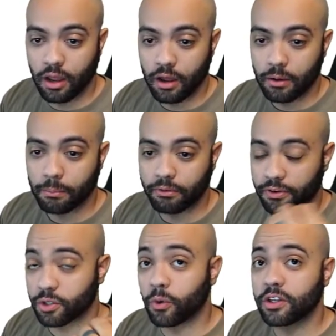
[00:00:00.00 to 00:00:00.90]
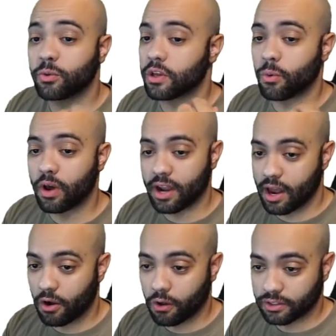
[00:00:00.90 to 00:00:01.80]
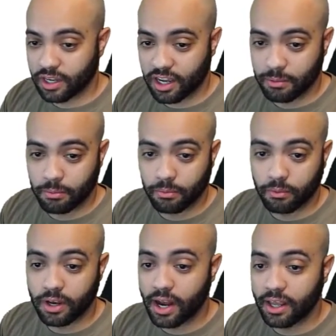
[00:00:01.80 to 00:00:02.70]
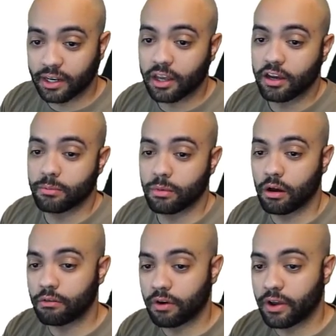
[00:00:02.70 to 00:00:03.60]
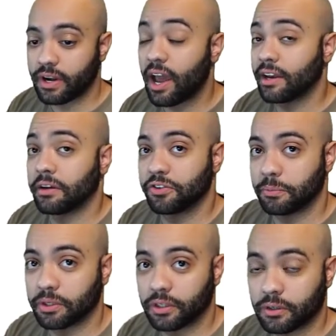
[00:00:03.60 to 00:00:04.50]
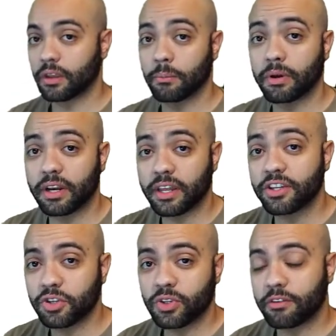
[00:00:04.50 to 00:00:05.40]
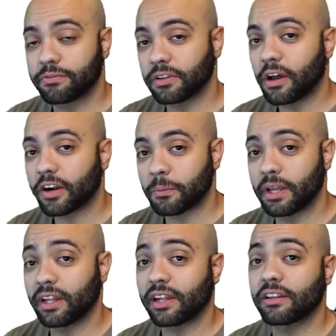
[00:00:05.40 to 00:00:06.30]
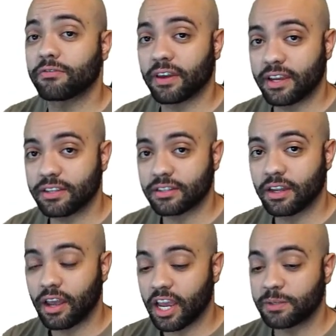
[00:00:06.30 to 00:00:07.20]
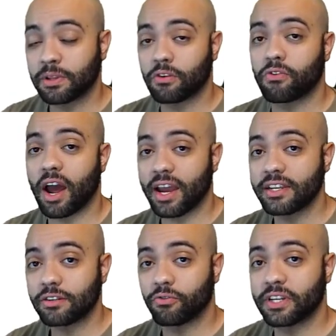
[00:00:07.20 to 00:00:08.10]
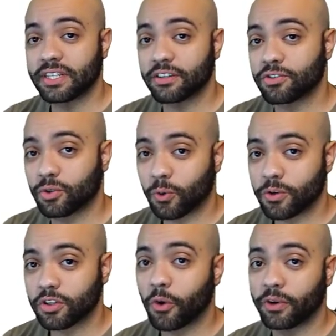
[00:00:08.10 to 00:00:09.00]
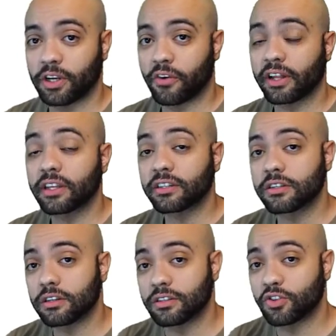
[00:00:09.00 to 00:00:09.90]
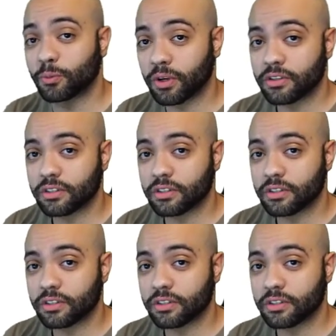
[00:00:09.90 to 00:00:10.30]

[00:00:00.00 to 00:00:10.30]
But for 2021, it had an all-time net income of around $900 million. But an issue that Foot Locker may likely face has been the rise in retail stores going directly to consumers